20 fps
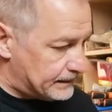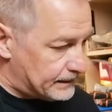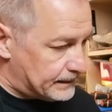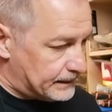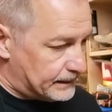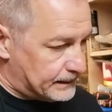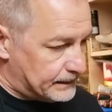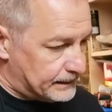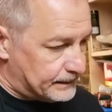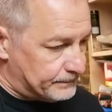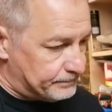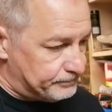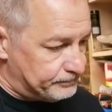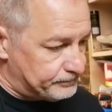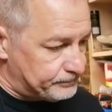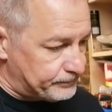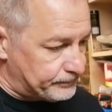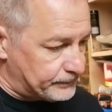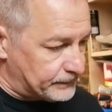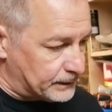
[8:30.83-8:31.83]
And
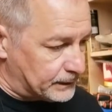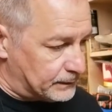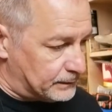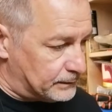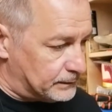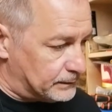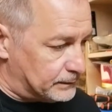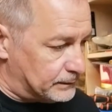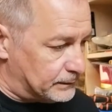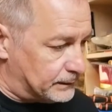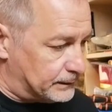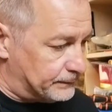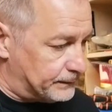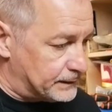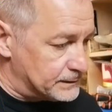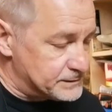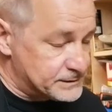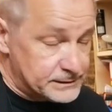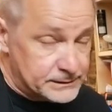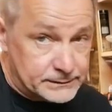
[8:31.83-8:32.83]

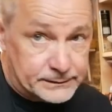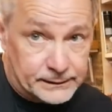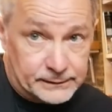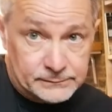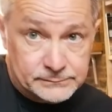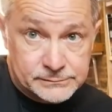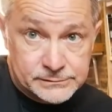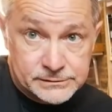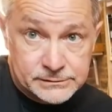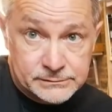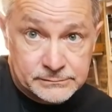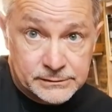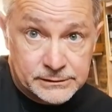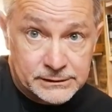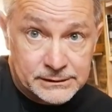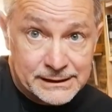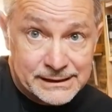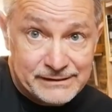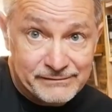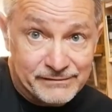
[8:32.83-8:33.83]
that's it now. So I'm going to
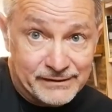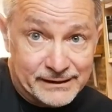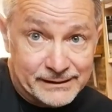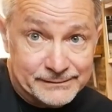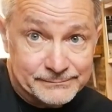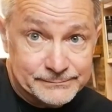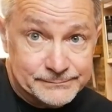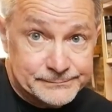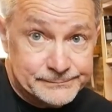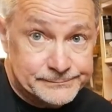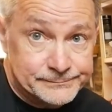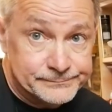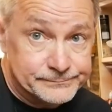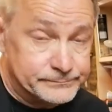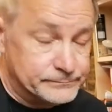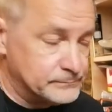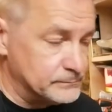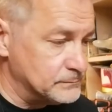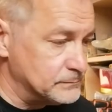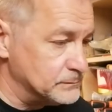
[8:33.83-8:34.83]
leave that
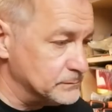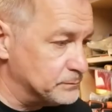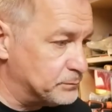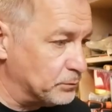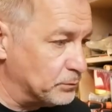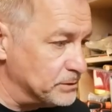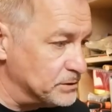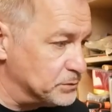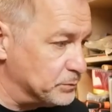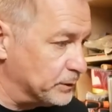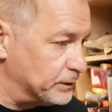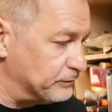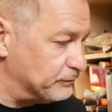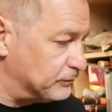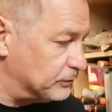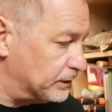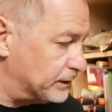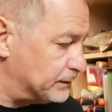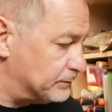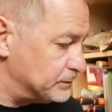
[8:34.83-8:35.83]
probably
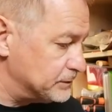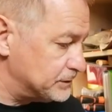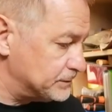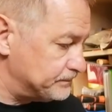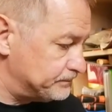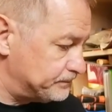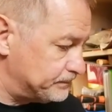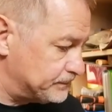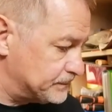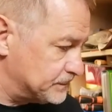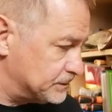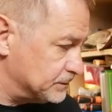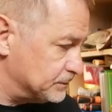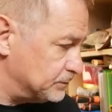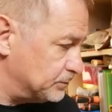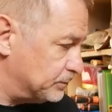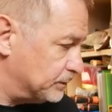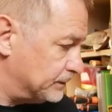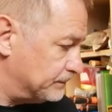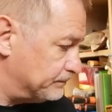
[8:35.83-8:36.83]
24 hours
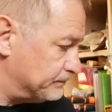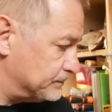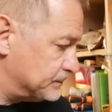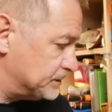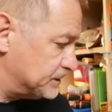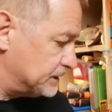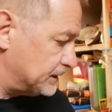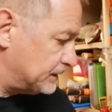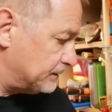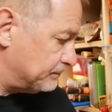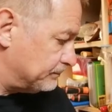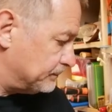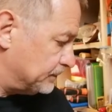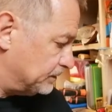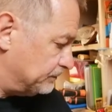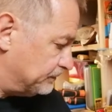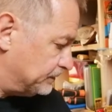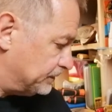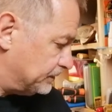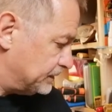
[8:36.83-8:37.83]
to set up
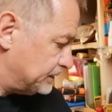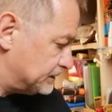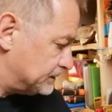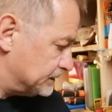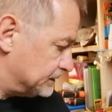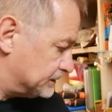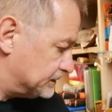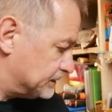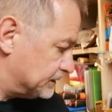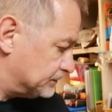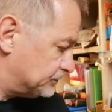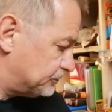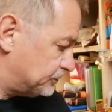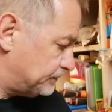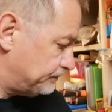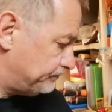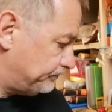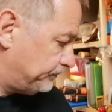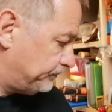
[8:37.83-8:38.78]
overnight, etc.